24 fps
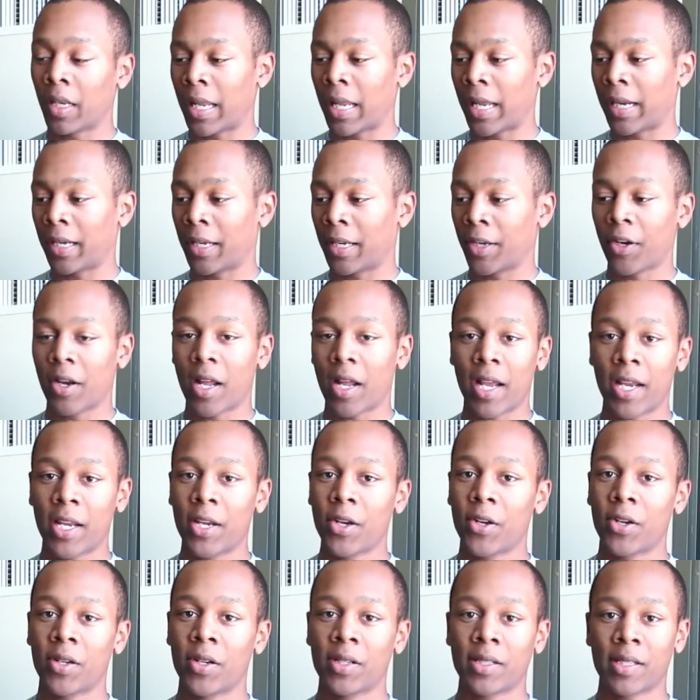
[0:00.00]
Like, you're not
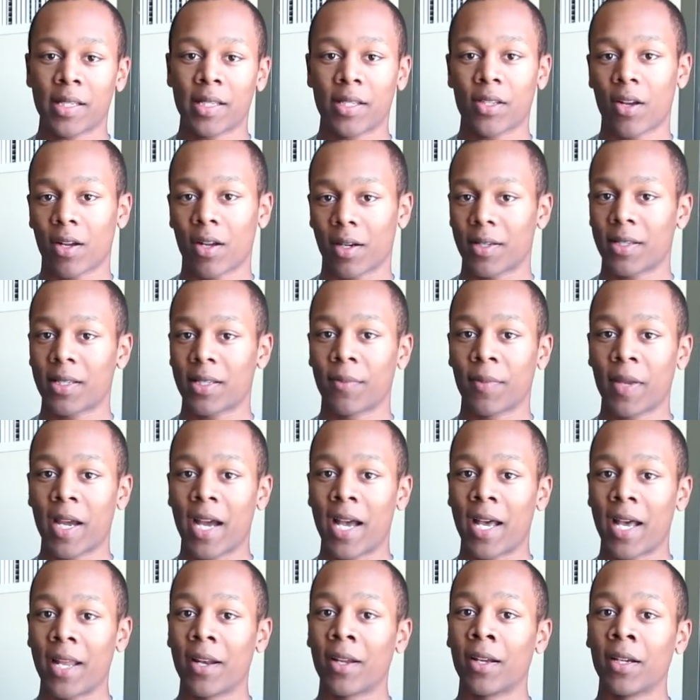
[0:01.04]
here to just talk to some
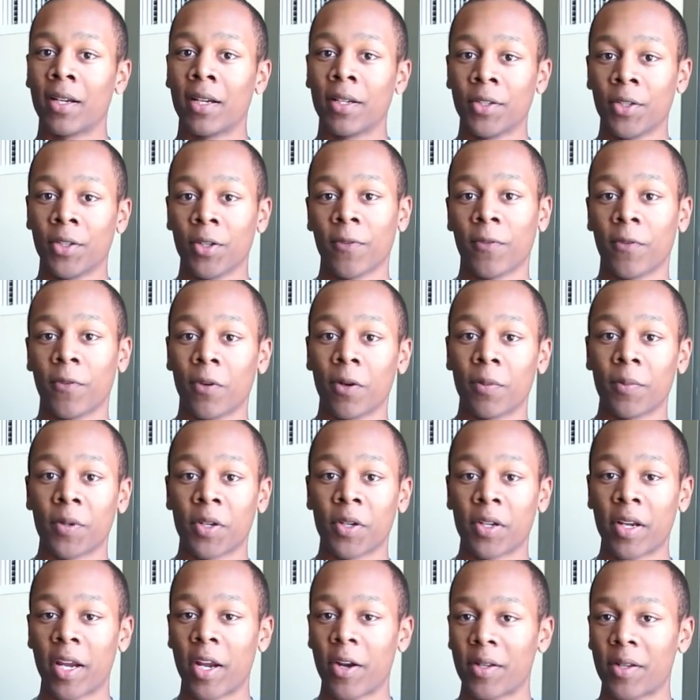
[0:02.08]
guy in a uniform.
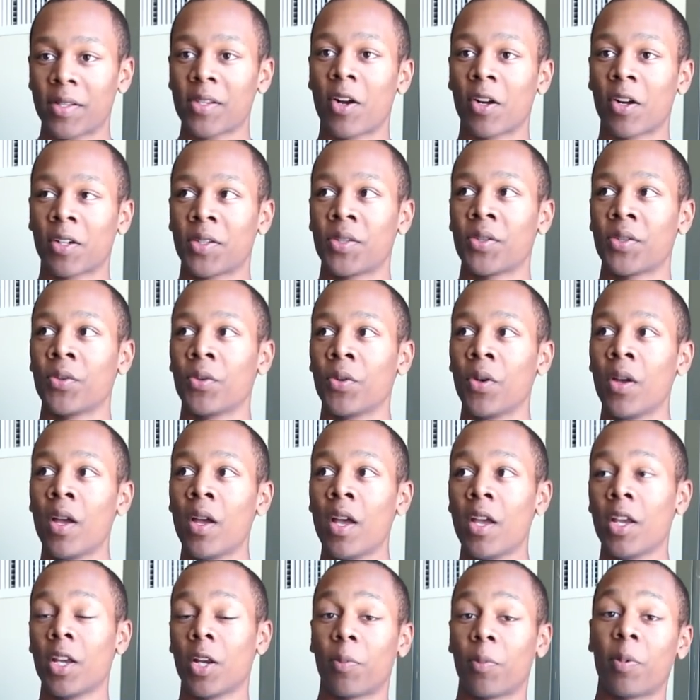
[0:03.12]
You're here to talk to
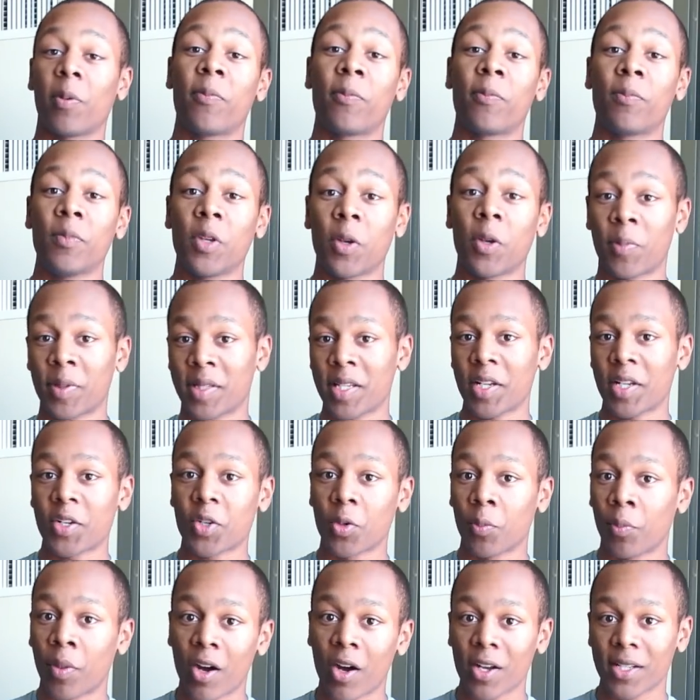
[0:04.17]
your
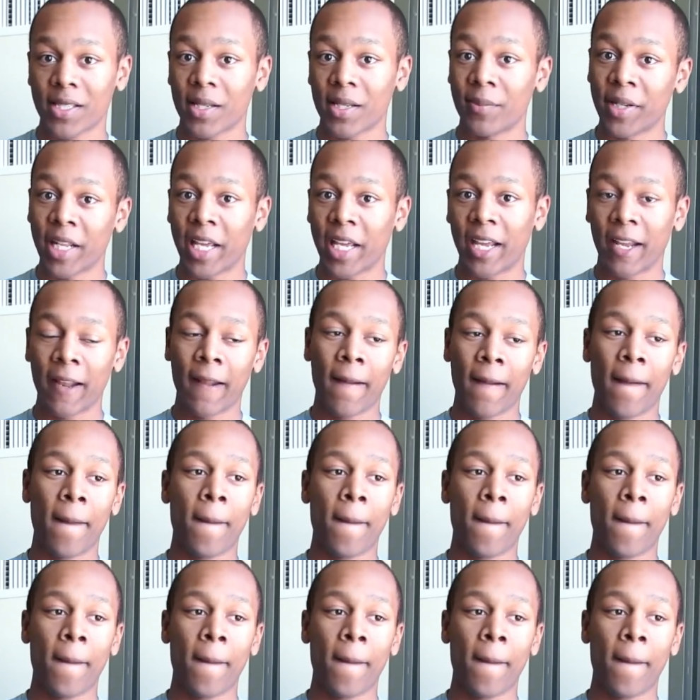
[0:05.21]
potential boss someday.